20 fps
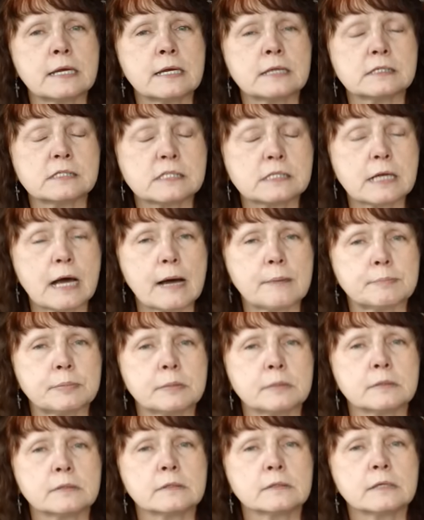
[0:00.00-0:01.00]
and stop.
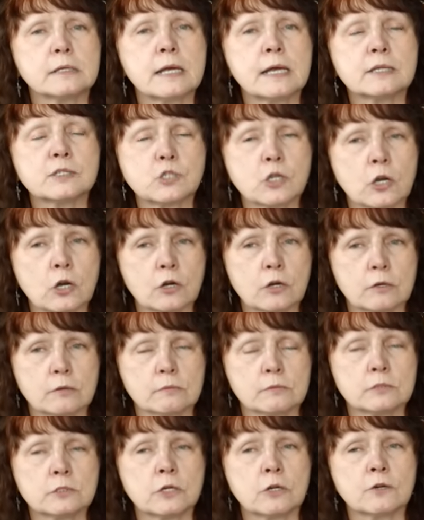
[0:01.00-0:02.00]
And turn,
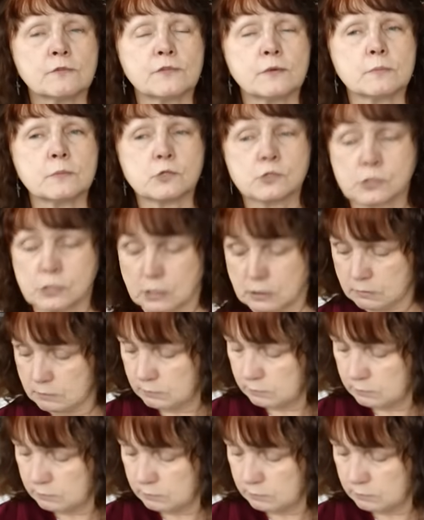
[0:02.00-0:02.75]
turn from your sin.